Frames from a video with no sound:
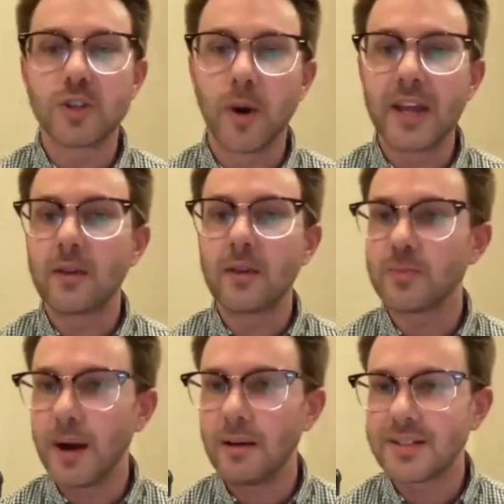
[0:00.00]
bring those
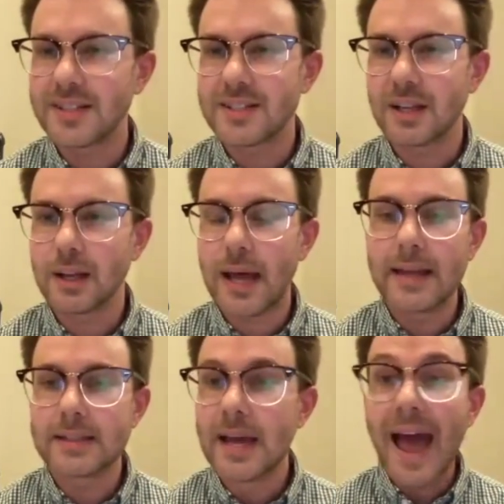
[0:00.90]
policies to
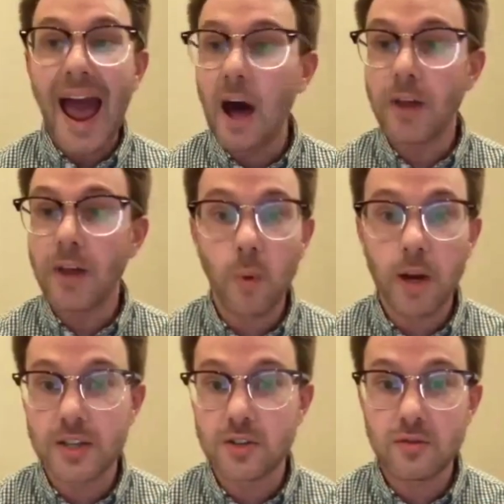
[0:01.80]
light, how they were
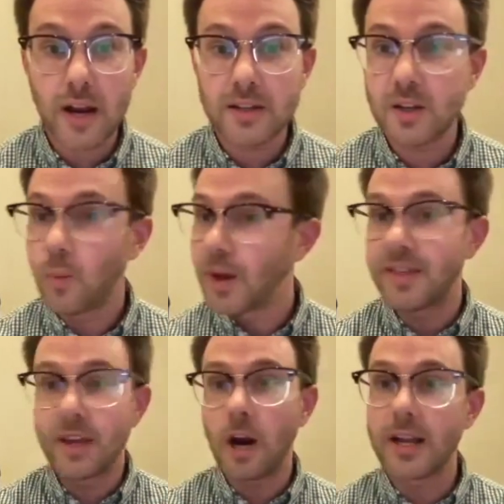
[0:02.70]
constructed
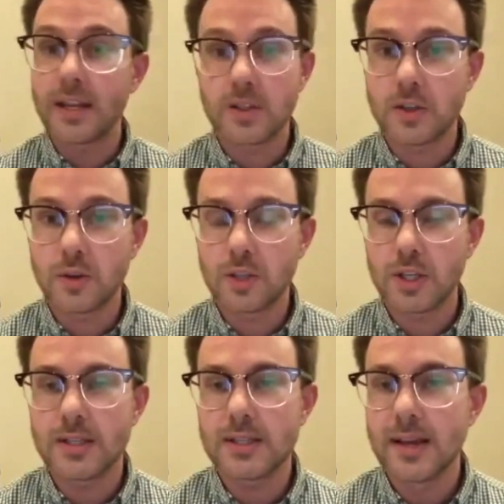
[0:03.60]
within our
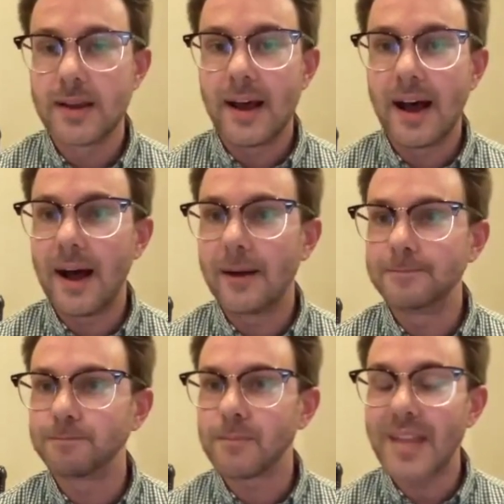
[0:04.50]
institutions,
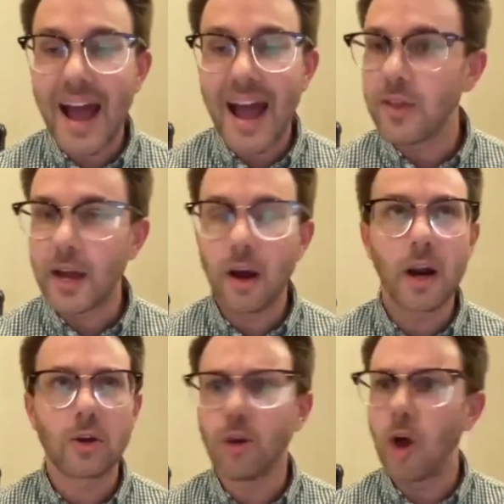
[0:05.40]
how they
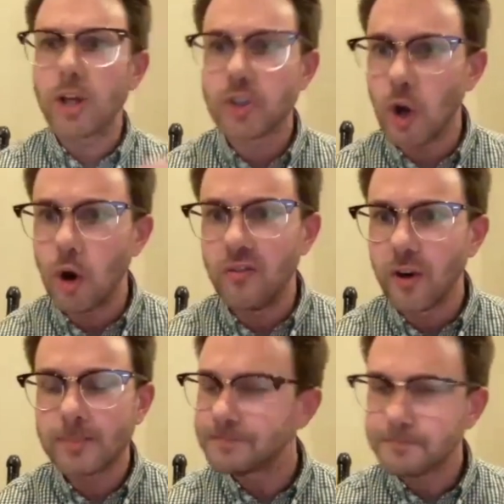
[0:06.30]
are glossed
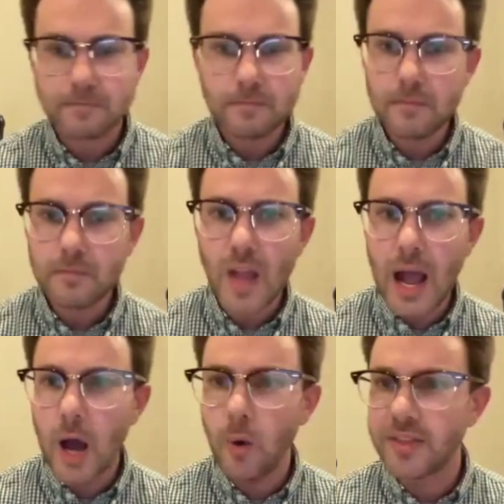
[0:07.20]
over
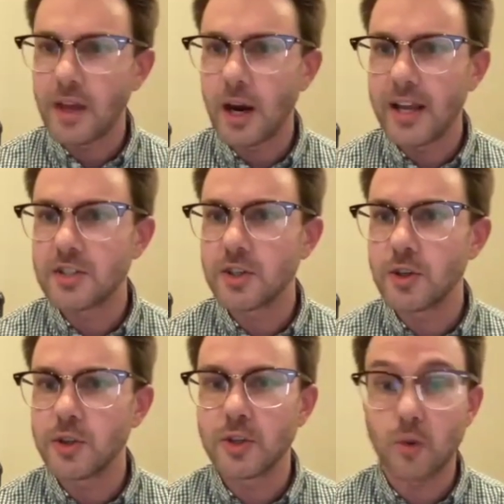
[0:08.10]
within our
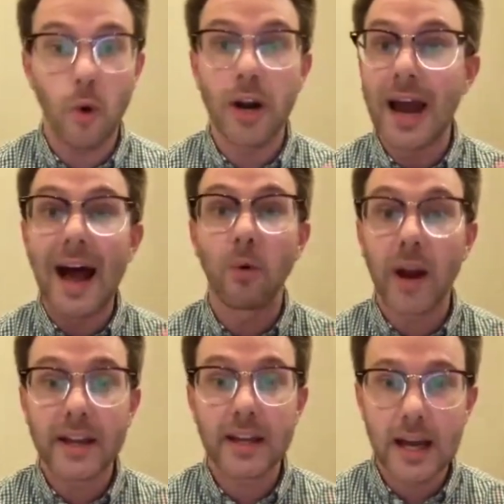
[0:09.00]
institutions or not
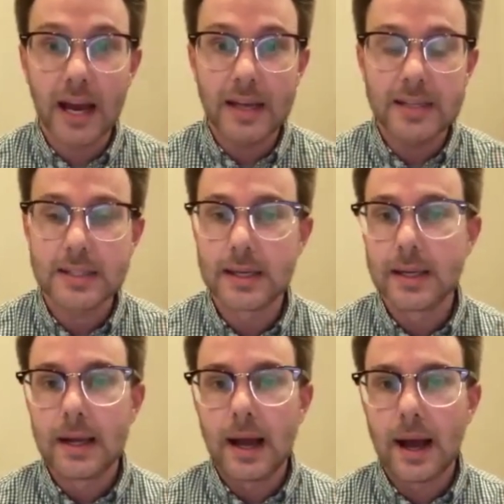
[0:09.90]
recognized.
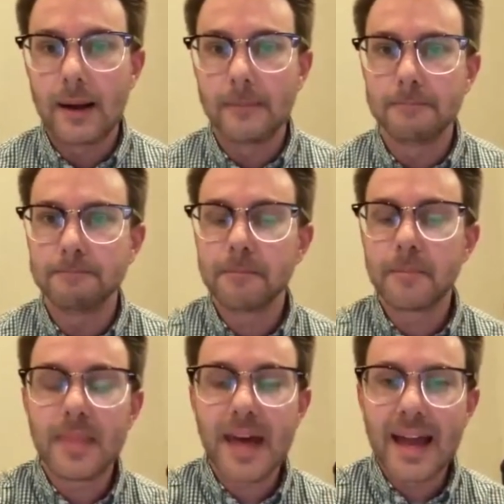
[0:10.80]

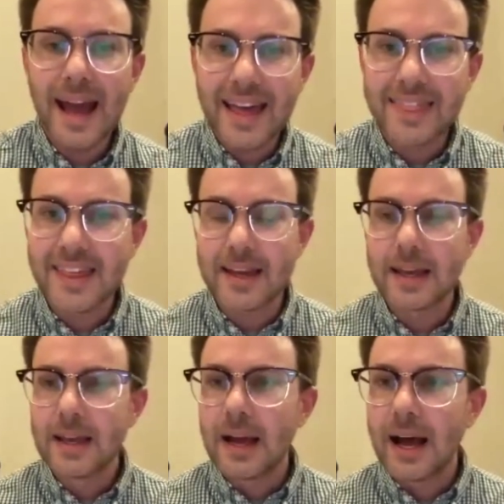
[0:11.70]
That I
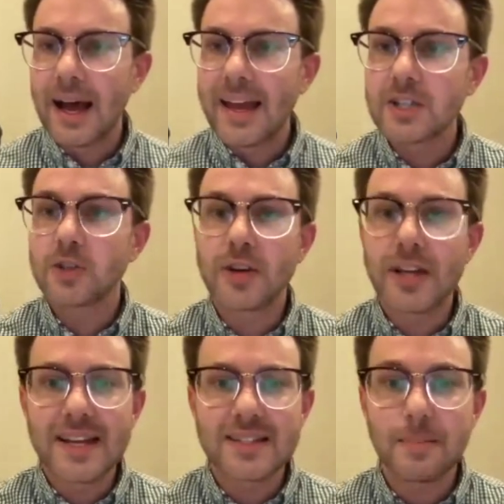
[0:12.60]
think
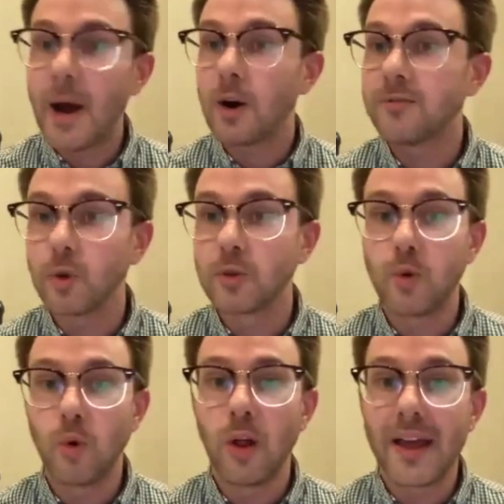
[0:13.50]
history is a powerful
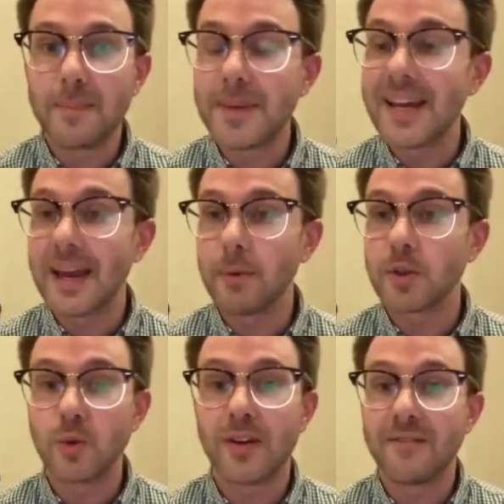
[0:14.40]
tool in being able
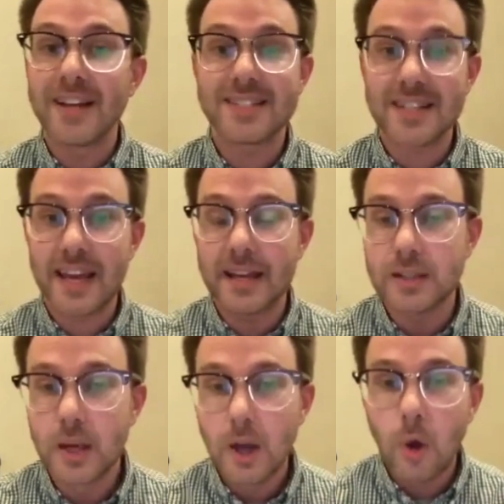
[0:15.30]
to
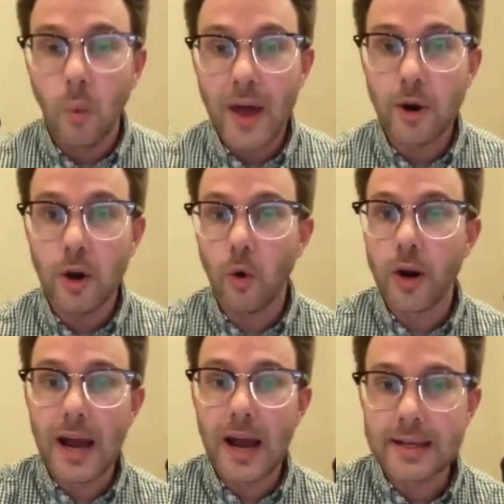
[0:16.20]
investigate whether or
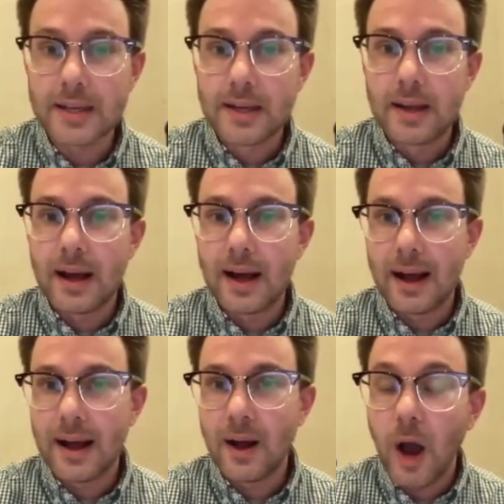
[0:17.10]
not
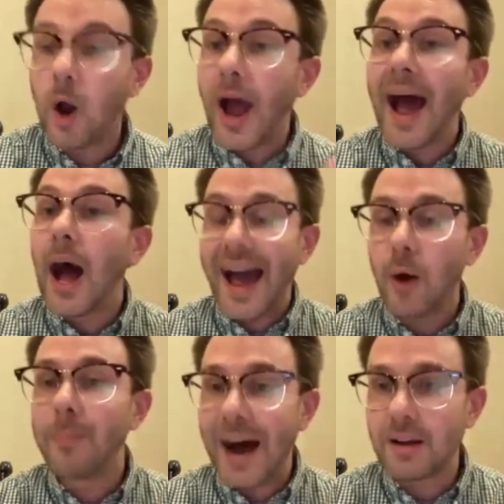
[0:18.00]

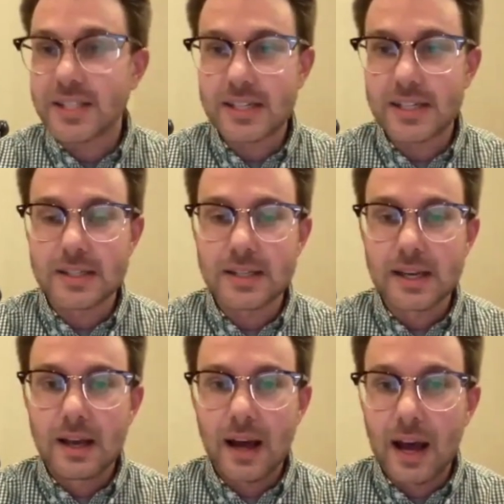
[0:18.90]
how policies,
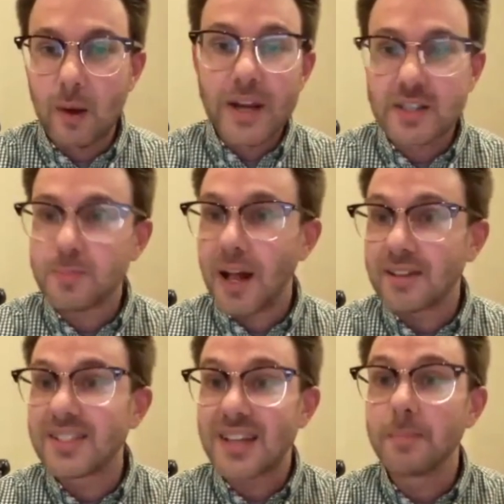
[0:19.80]
racist
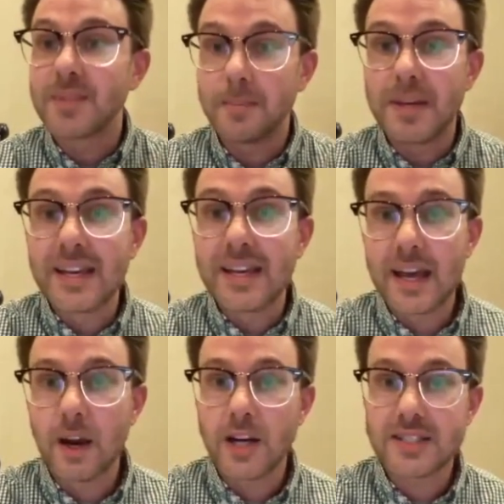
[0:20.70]
policies, come to be
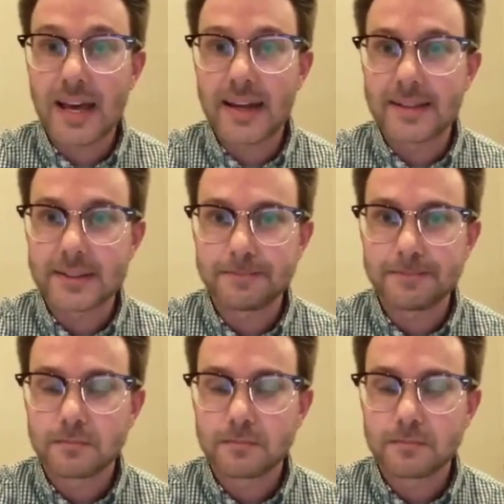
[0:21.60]
in our settings.